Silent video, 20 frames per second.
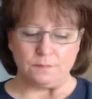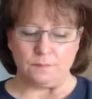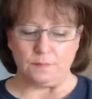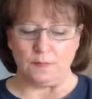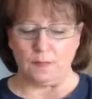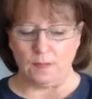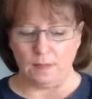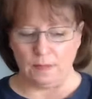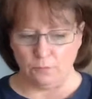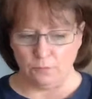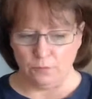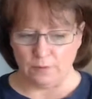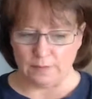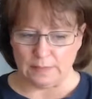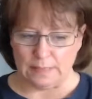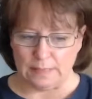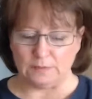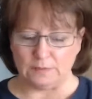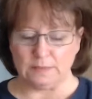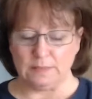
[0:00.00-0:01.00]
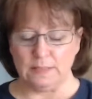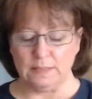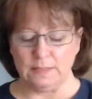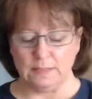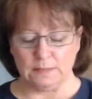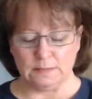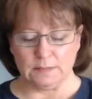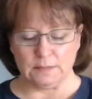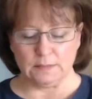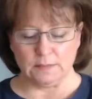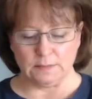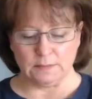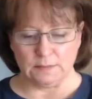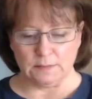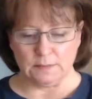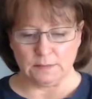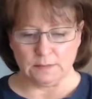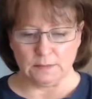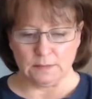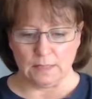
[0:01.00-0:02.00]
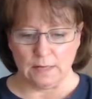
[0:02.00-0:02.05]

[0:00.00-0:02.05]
eh, with an outside consultant.